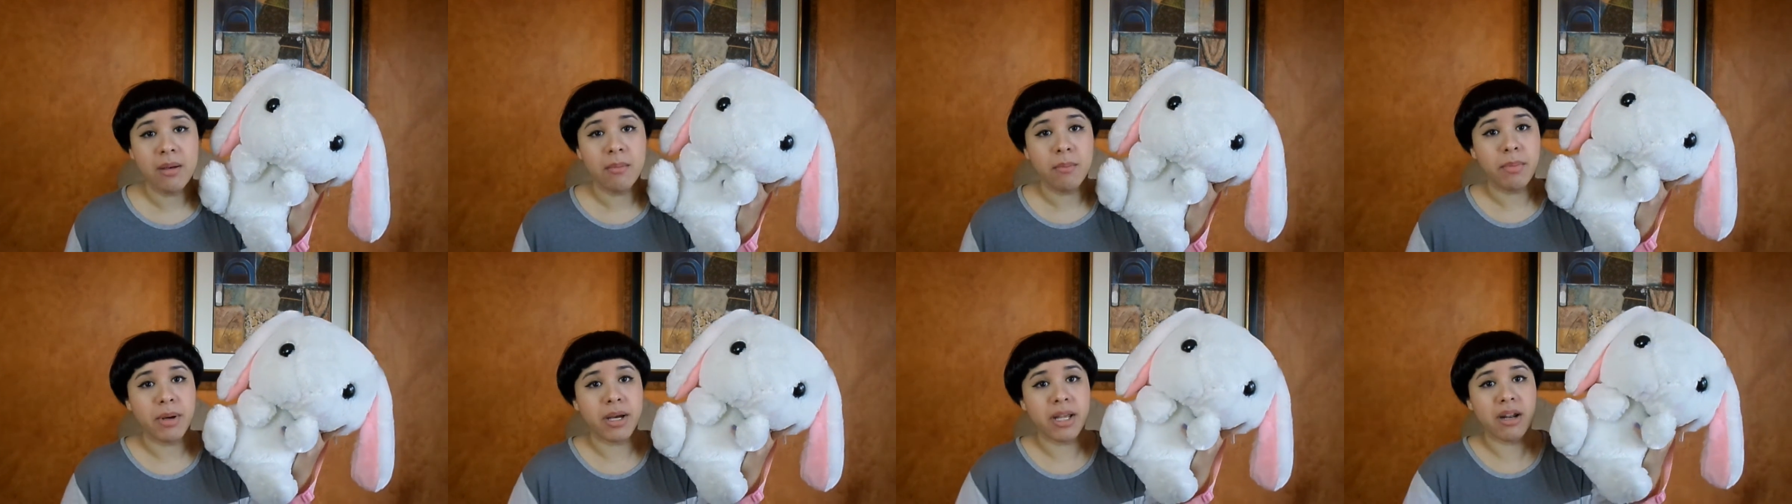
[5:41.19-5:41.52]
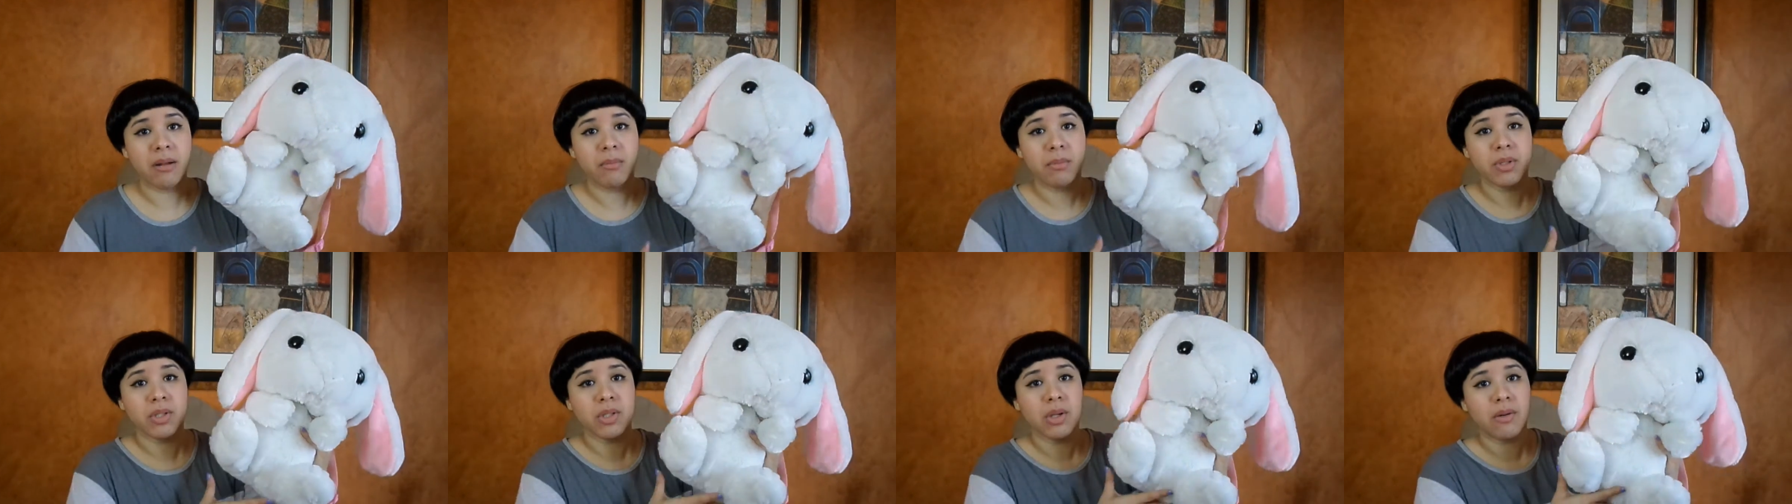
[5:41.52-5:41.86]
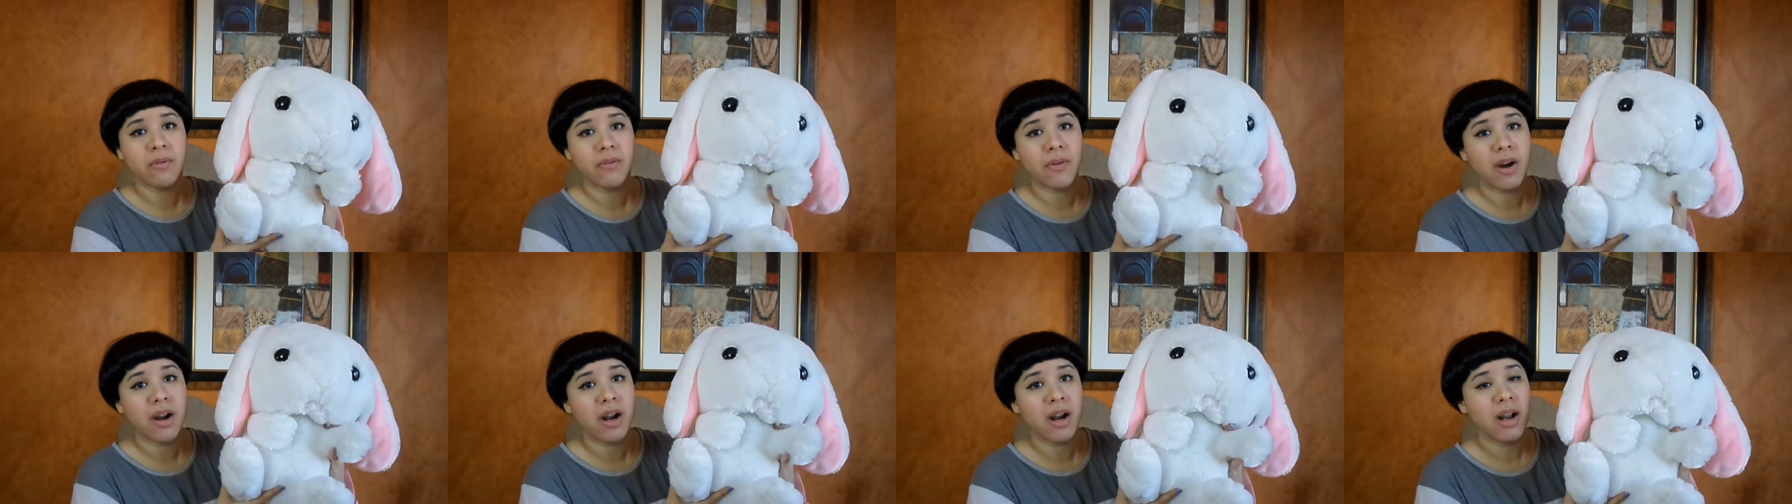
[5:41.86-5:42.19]
But so
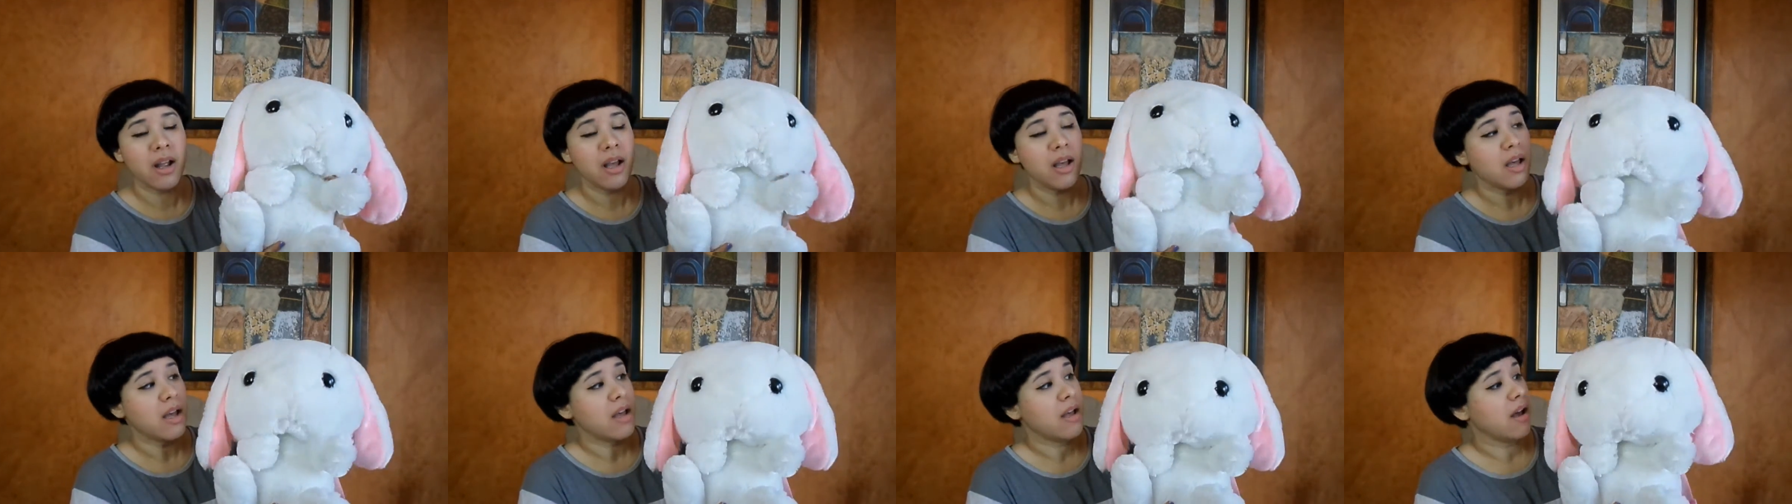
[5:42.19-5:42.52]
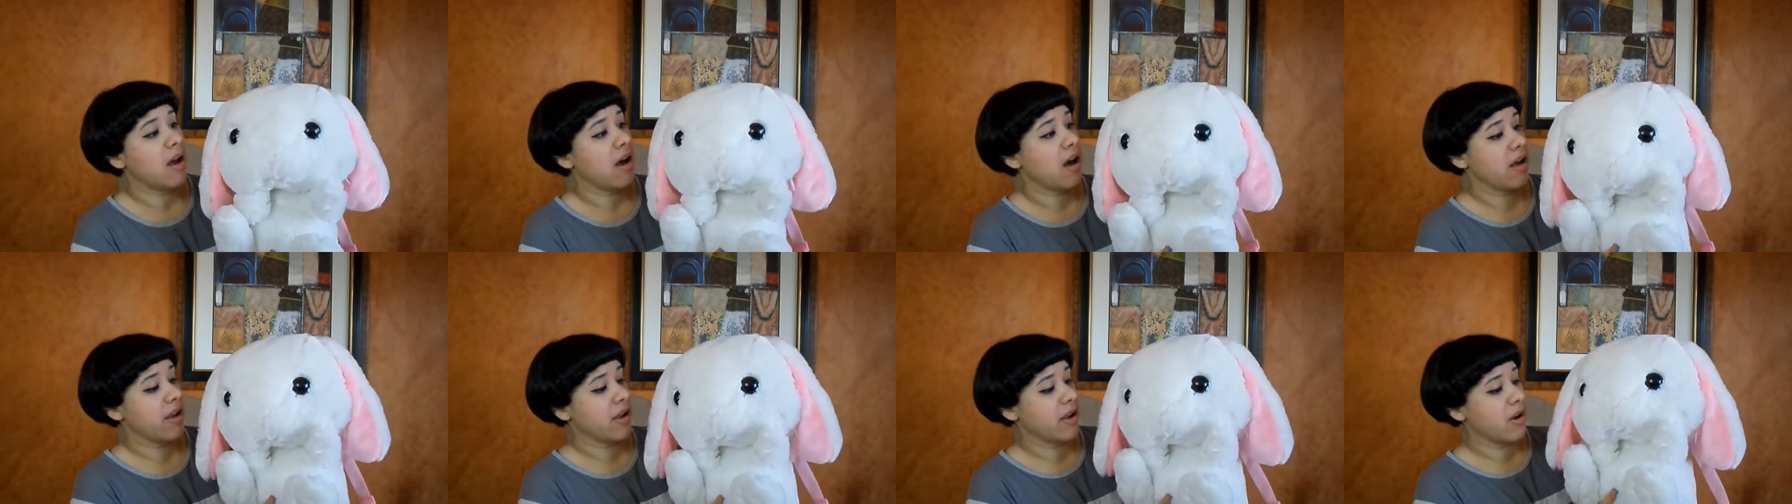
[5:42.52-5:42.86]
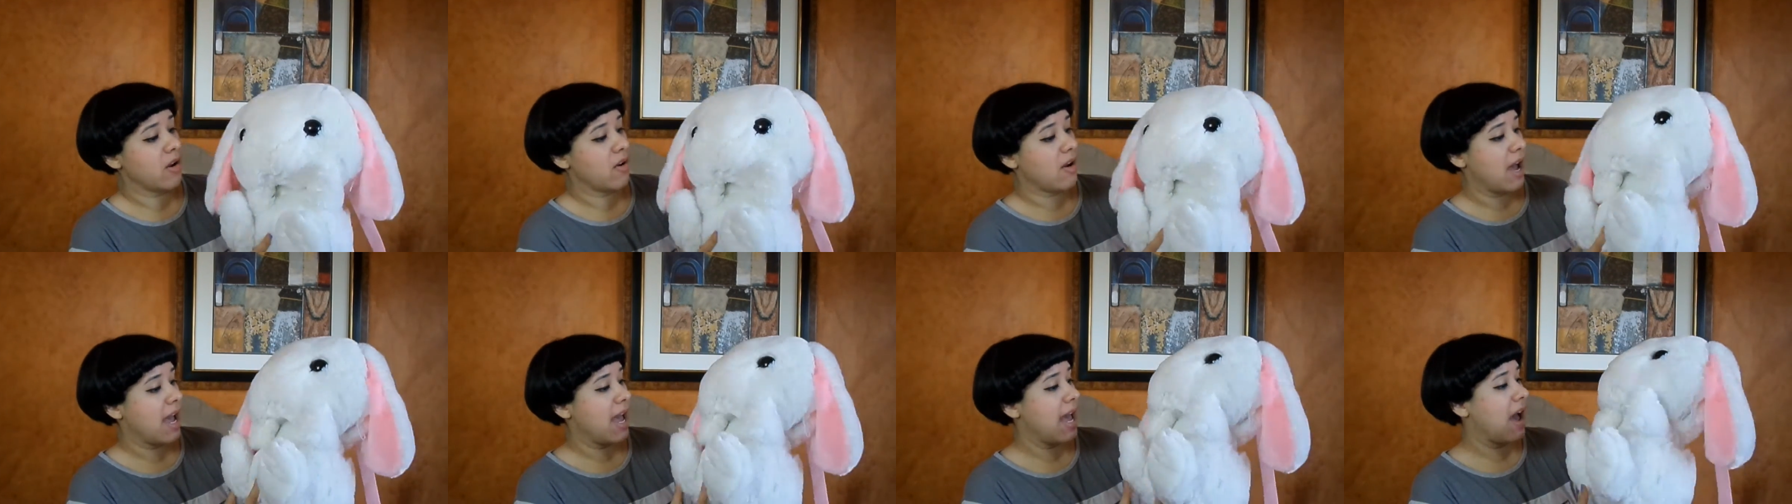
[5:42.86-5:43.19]
far, you
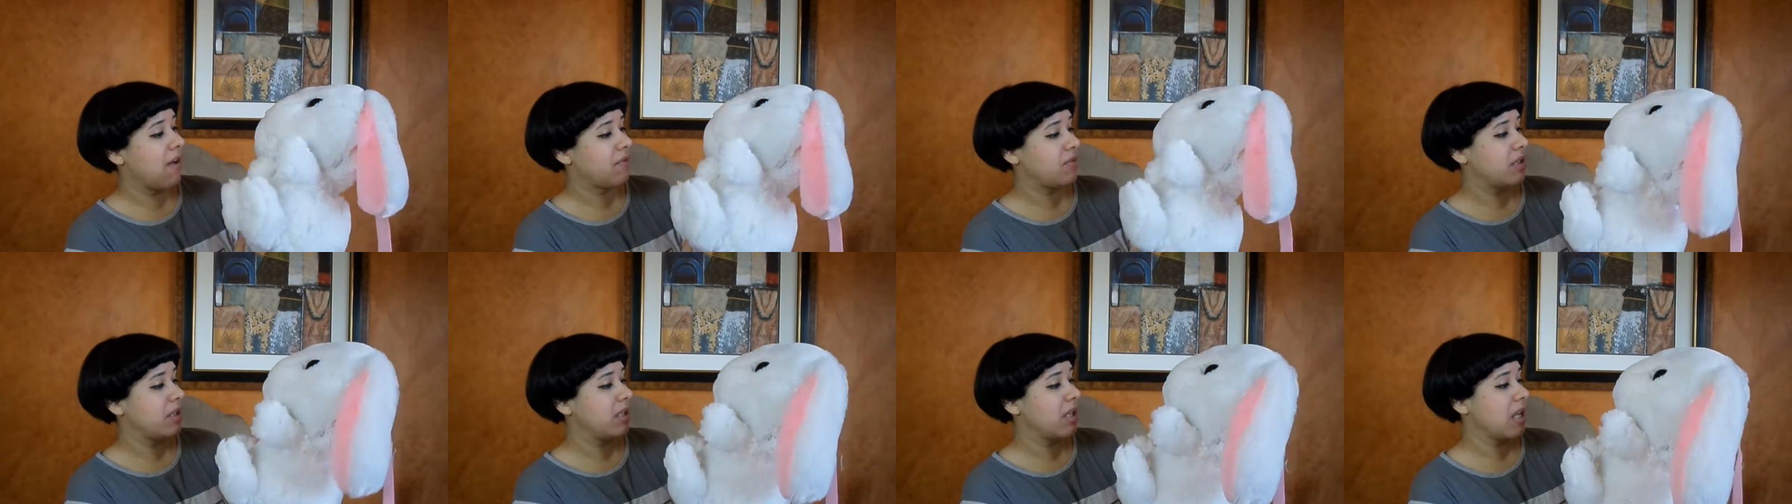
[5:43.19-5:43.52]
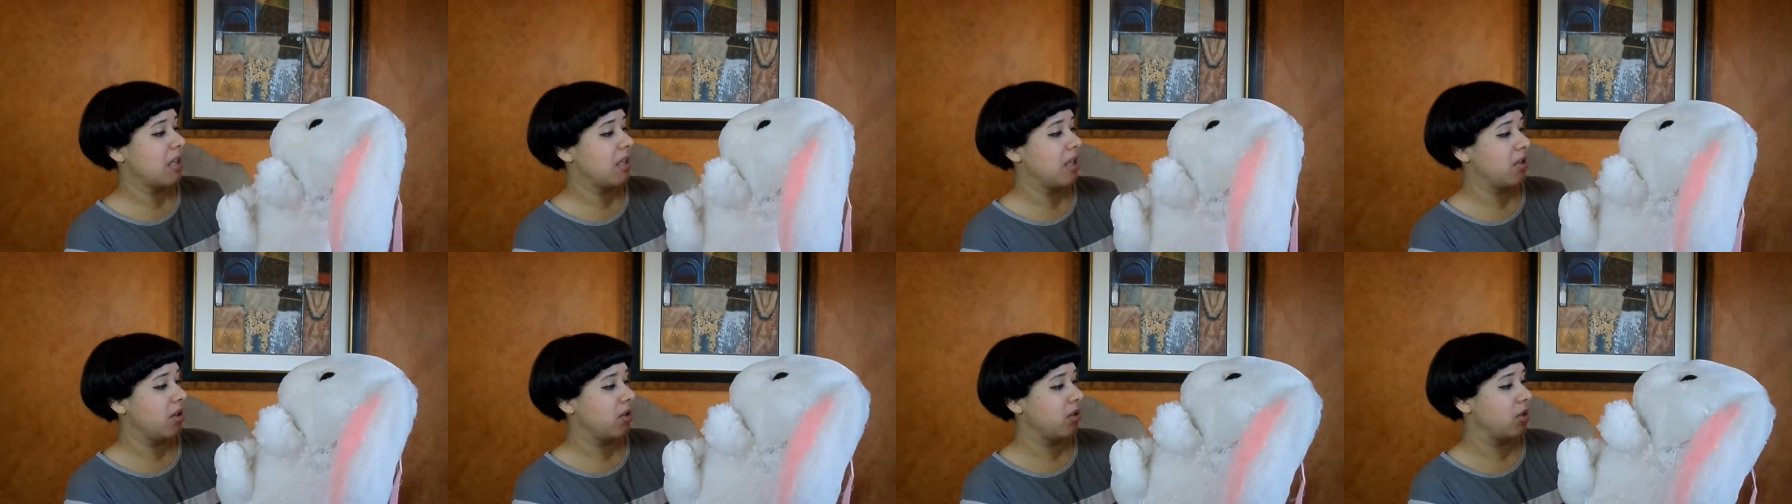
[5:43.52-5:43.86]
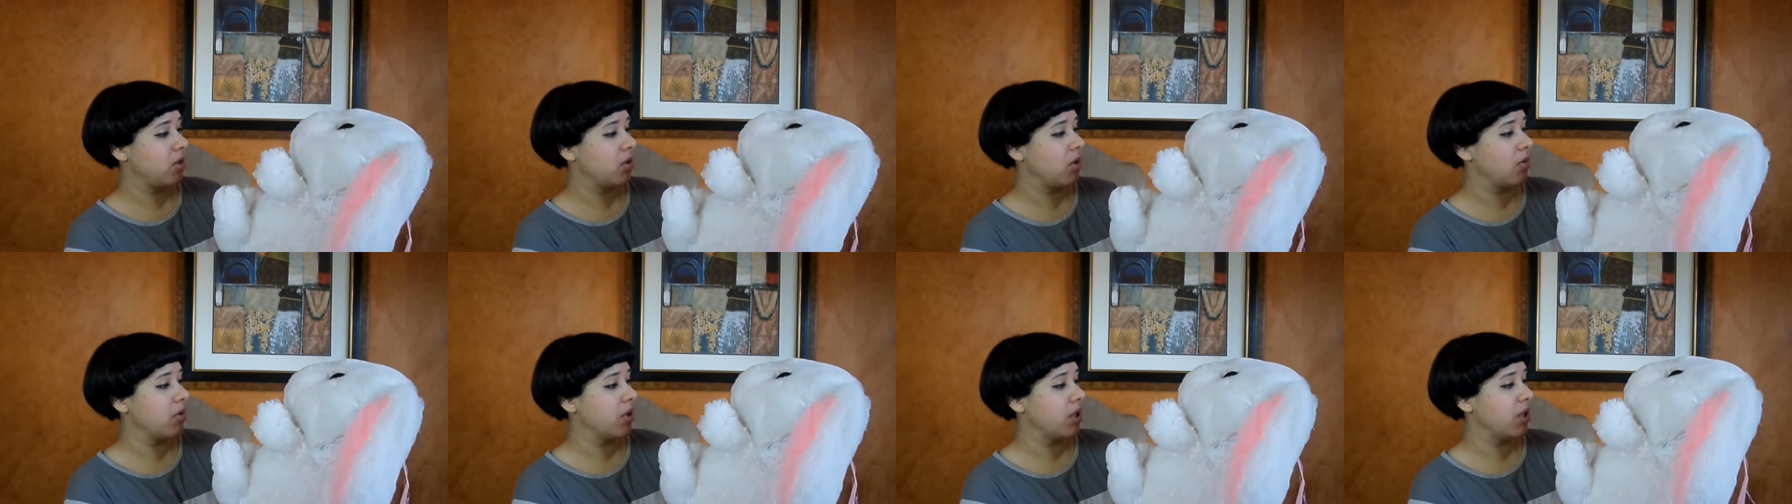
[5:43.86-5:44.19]
know, I have to say these are
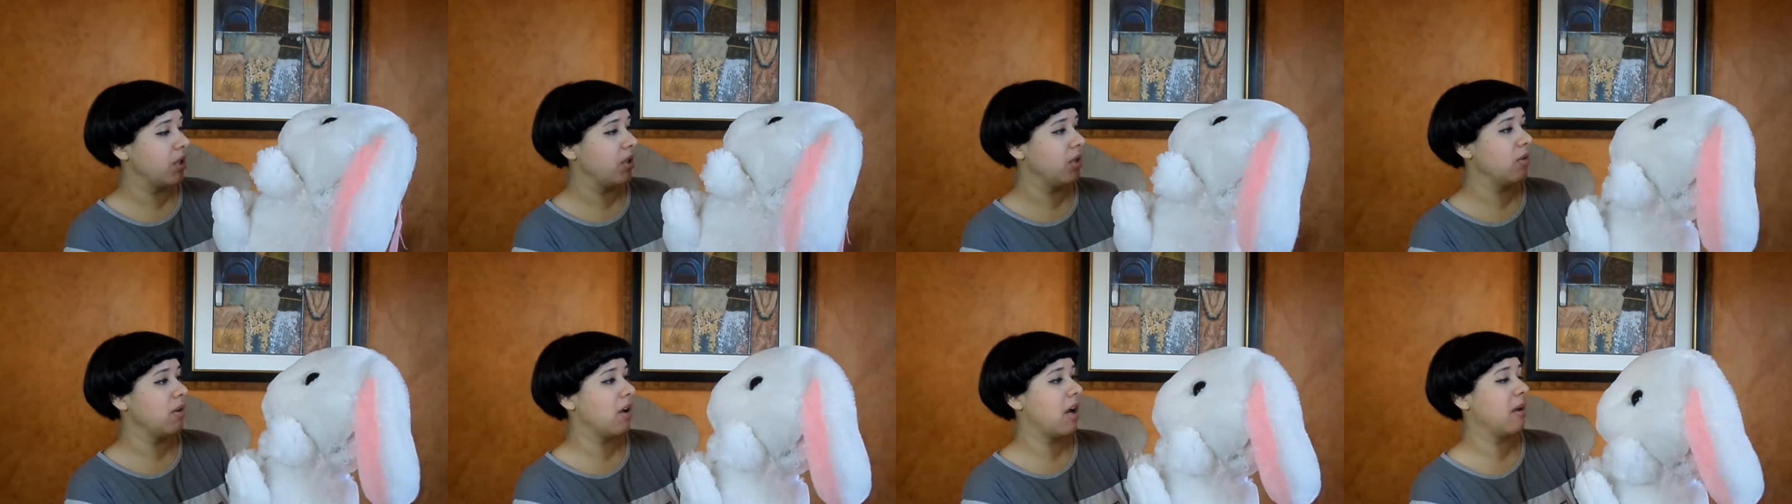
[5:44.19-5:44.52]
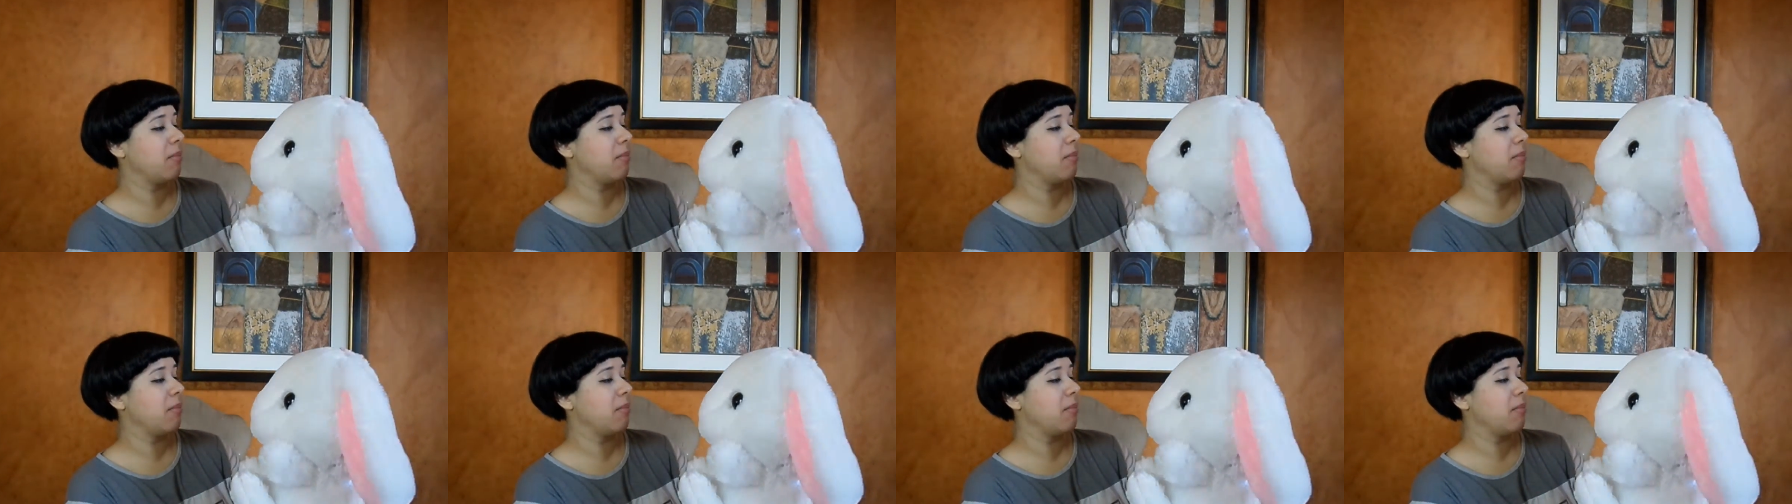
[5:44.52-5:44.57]
so cute.